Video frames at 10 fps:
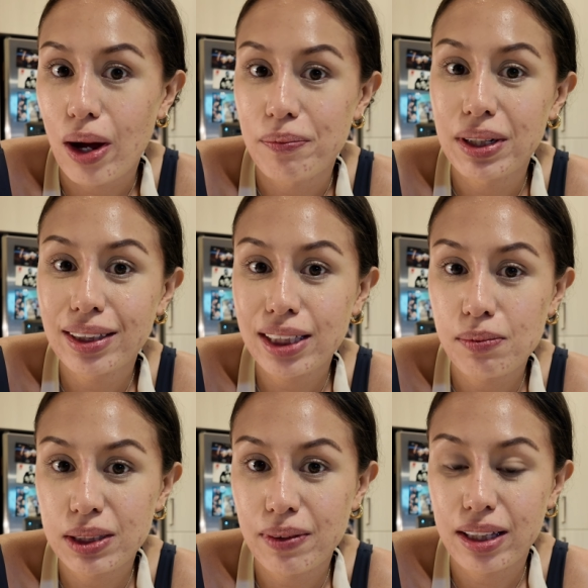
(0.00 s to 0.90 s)
I'm gonna
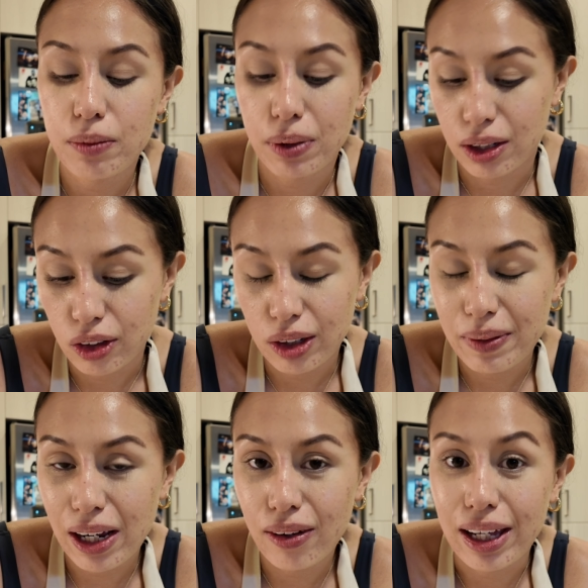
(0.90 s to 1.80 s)
attempt to make the buttercream
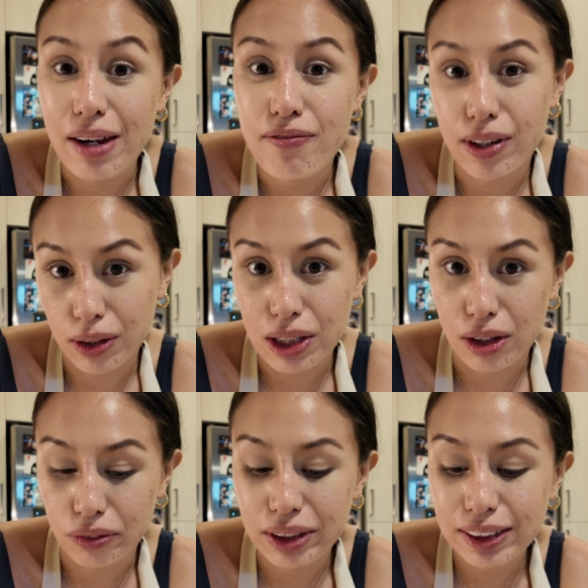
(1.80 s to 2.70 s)
now, and I'm very
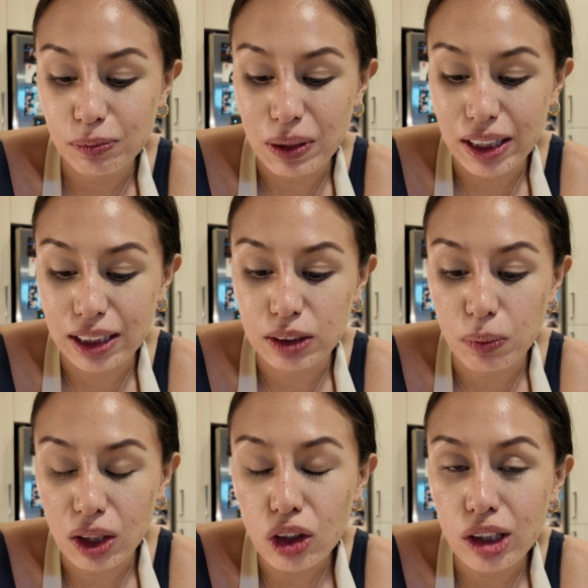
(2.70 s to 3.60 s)
nervous because
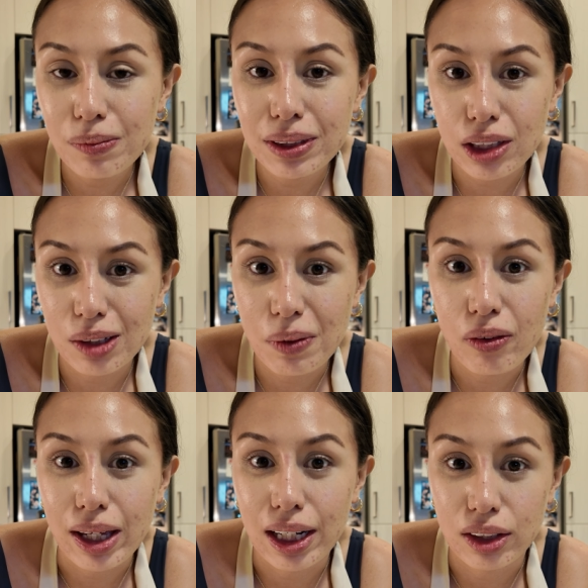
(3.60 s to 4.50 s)
buttercream is all
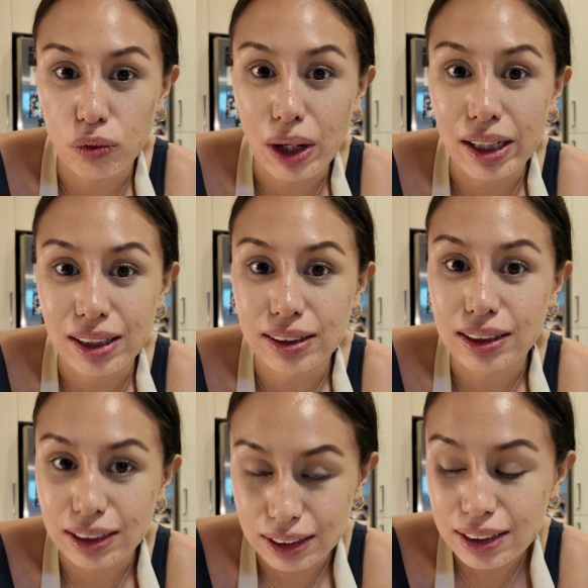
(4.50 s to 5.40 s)
about getting the right
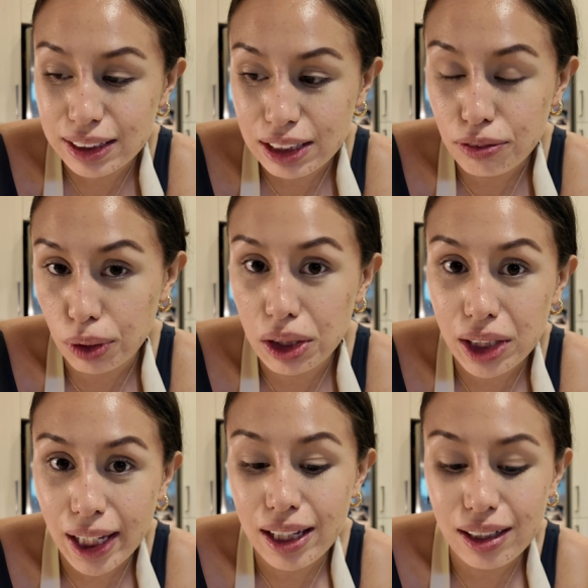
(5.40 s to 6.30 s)
consistency for your
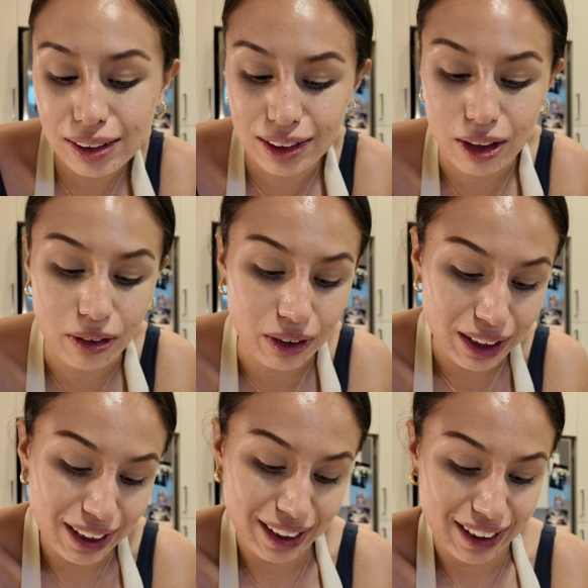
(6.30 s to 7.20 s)
cake. So
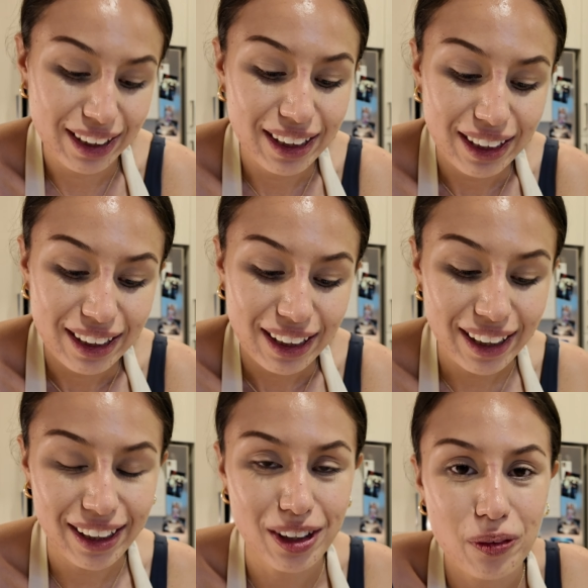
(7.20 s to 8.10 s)

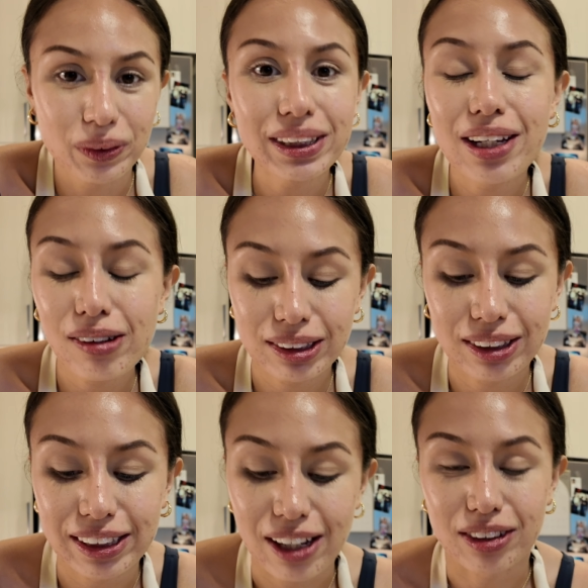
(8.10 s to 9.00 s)
we'll see how it
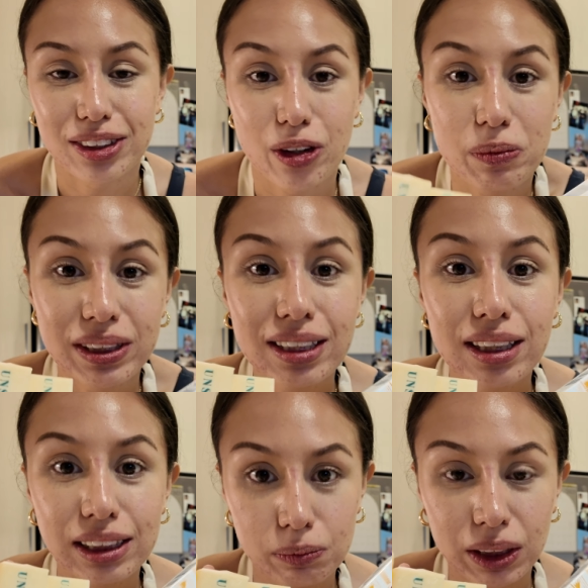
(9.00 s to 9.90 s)
turns out. So I'm using
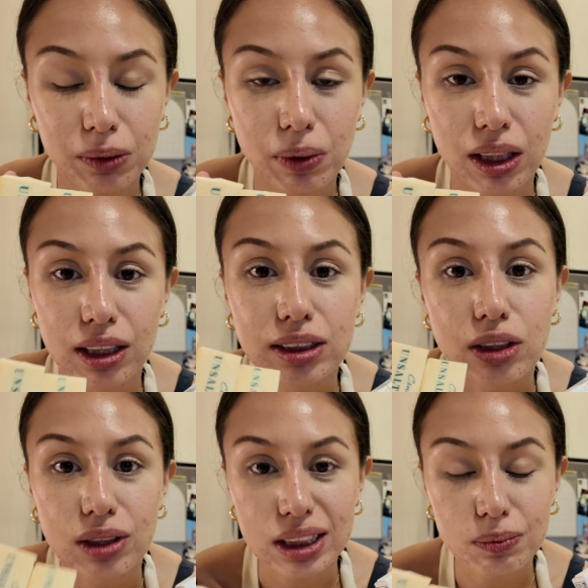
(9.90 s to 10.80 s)
this much butter,
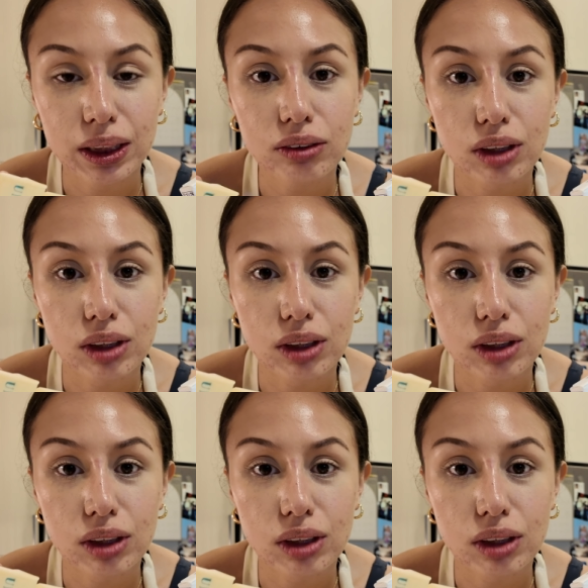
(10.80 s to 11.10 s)
so this much